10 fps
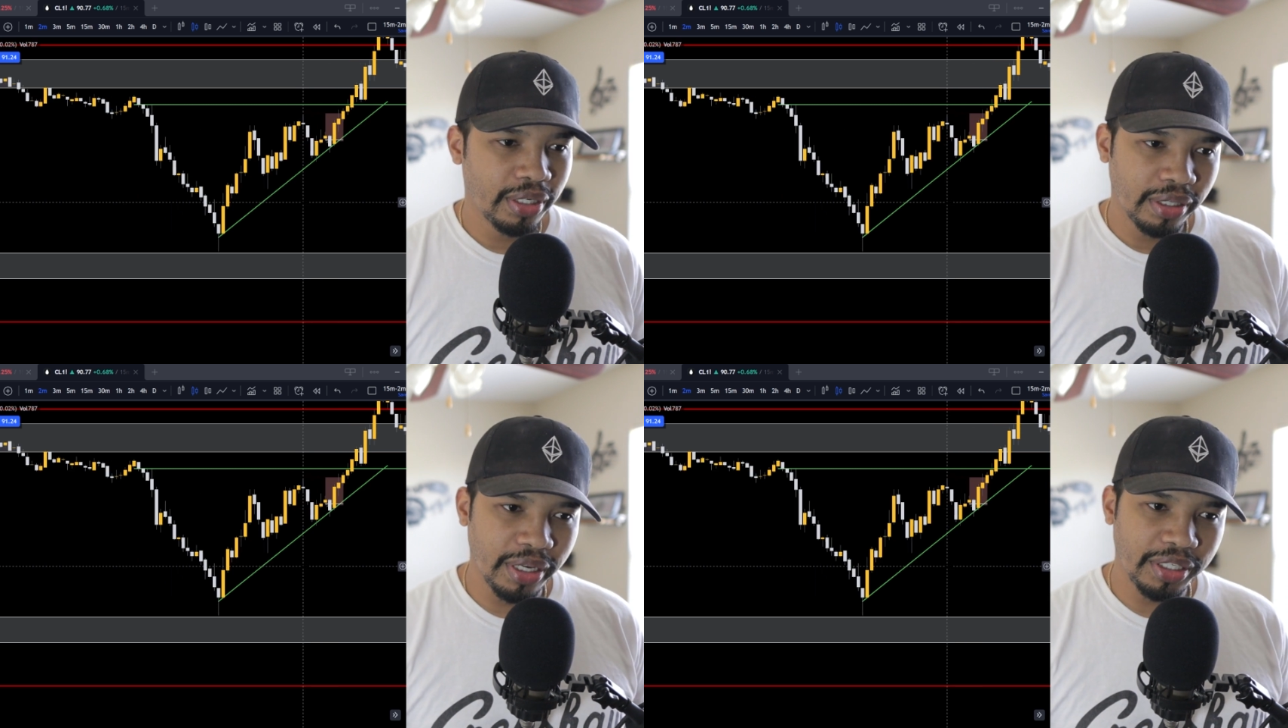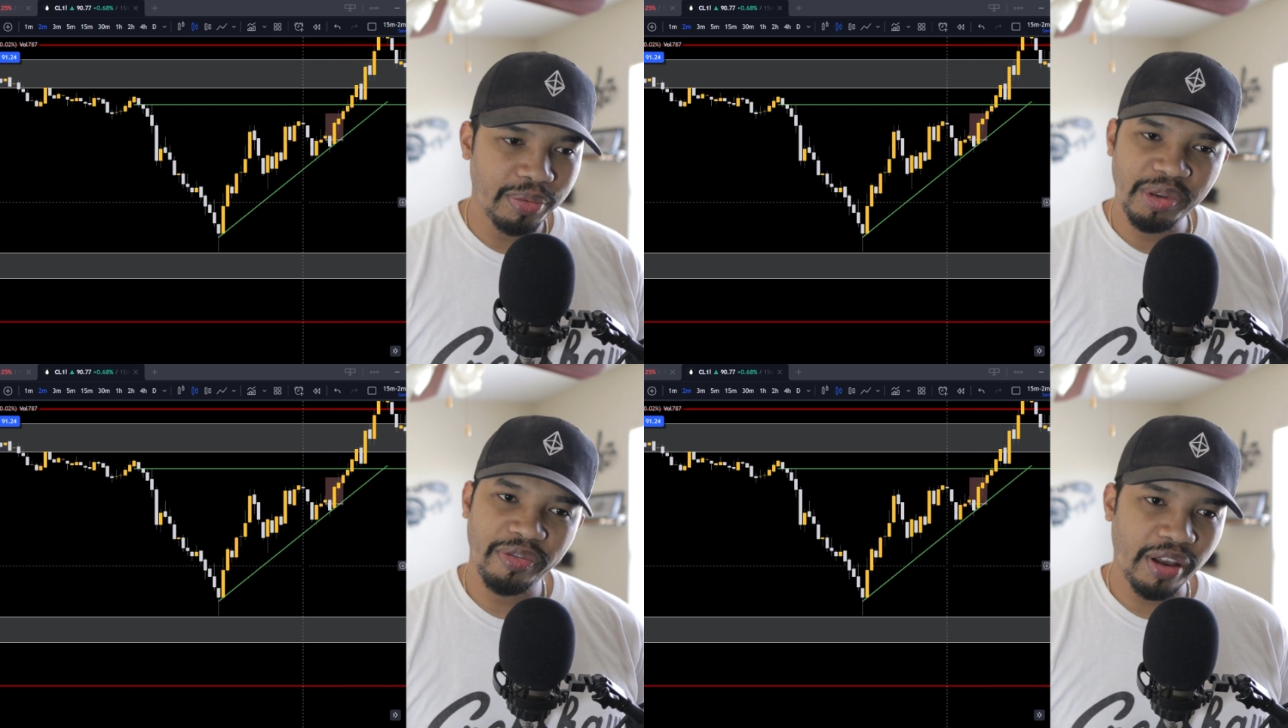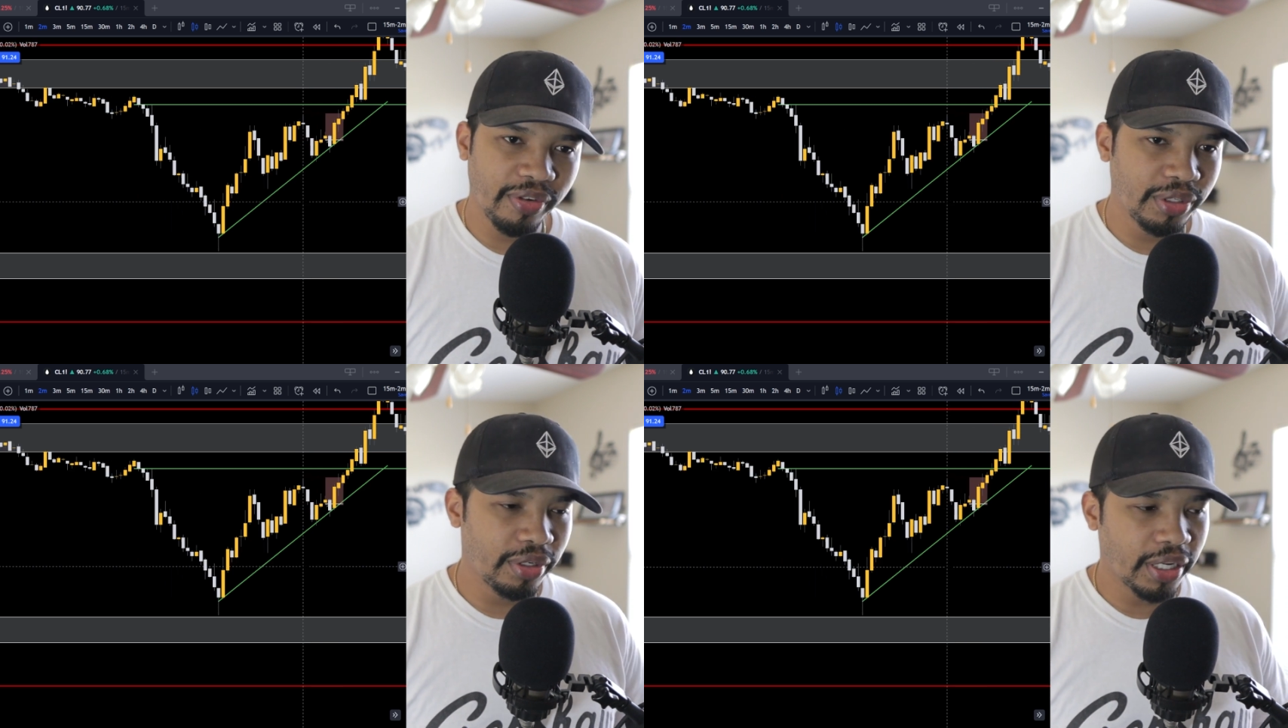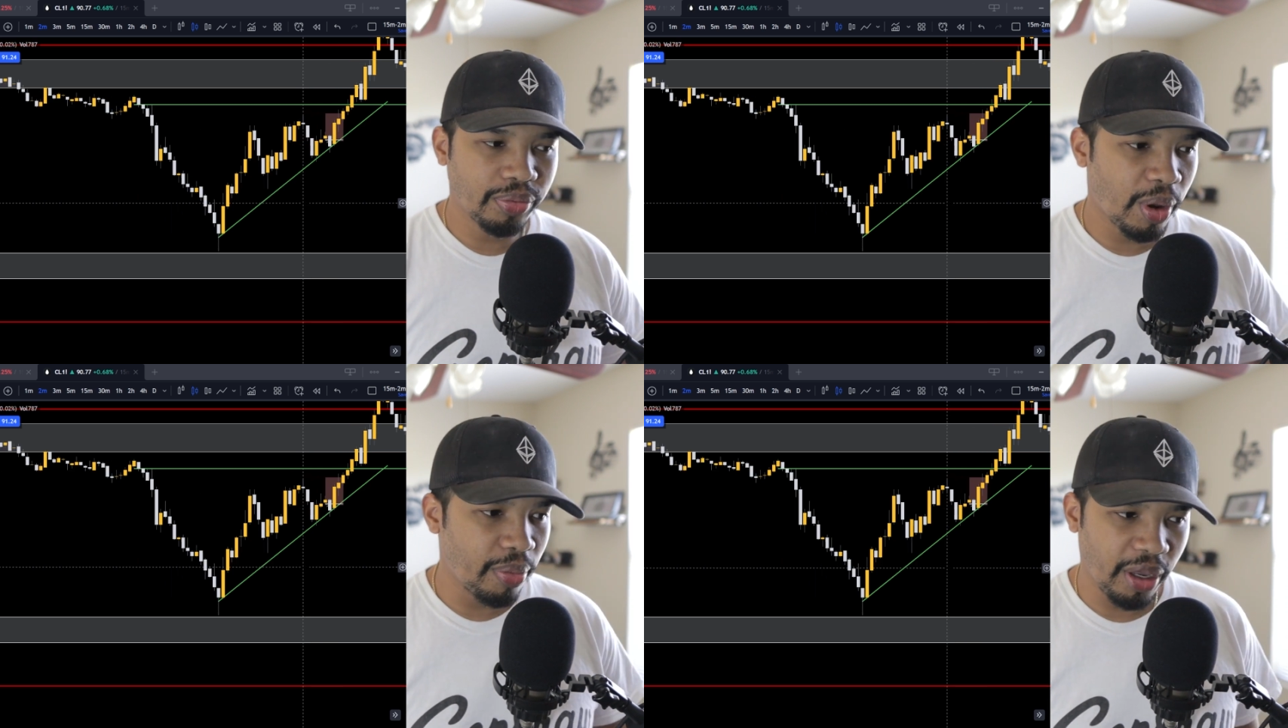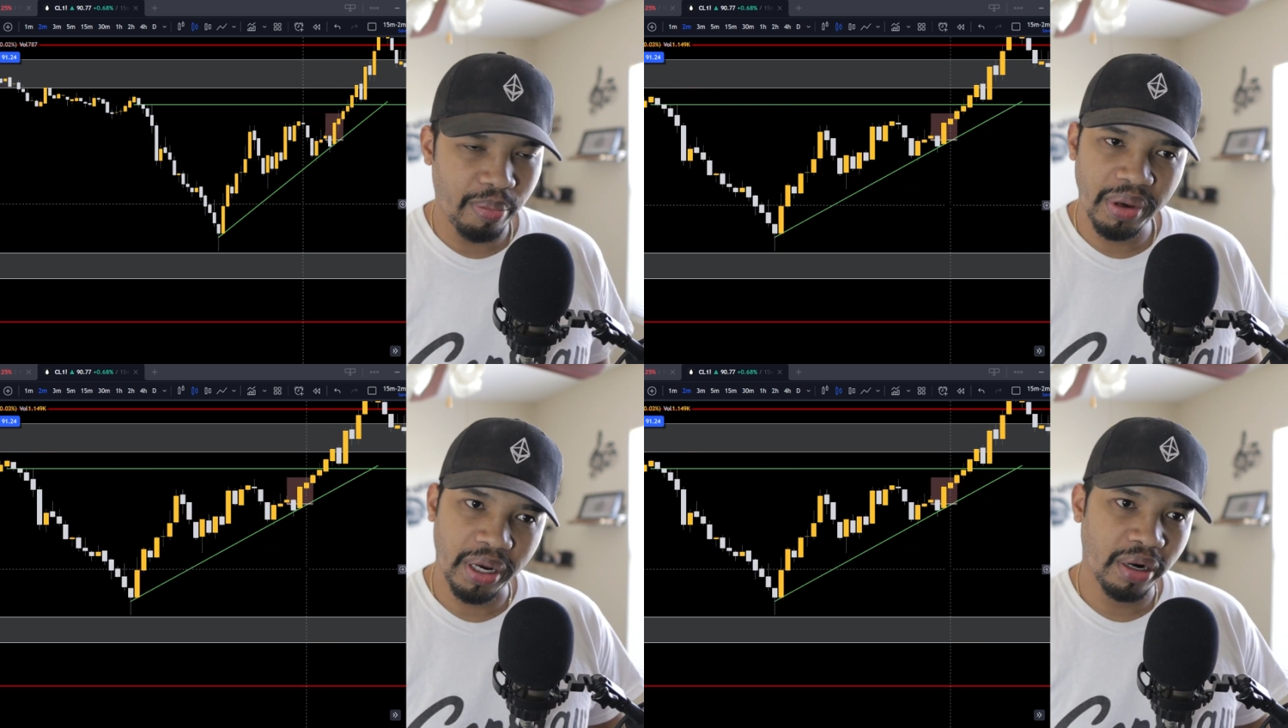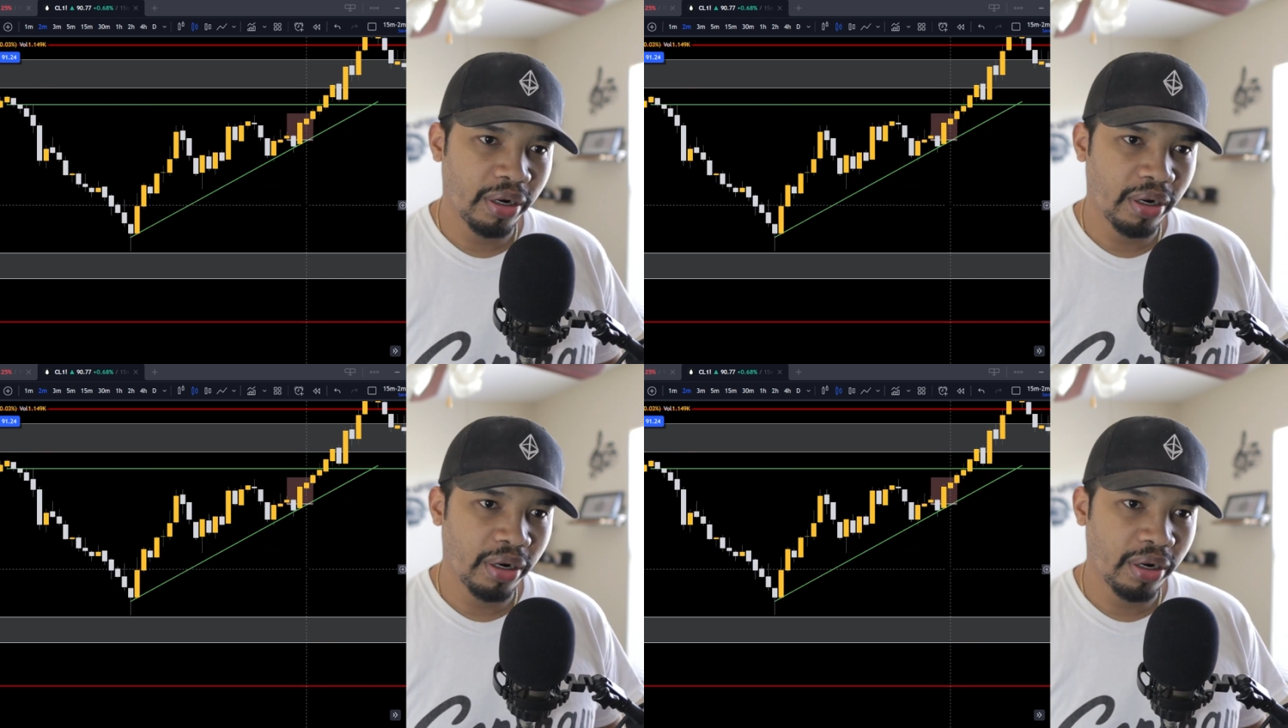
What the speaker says: the S&P 500, that's my main pair.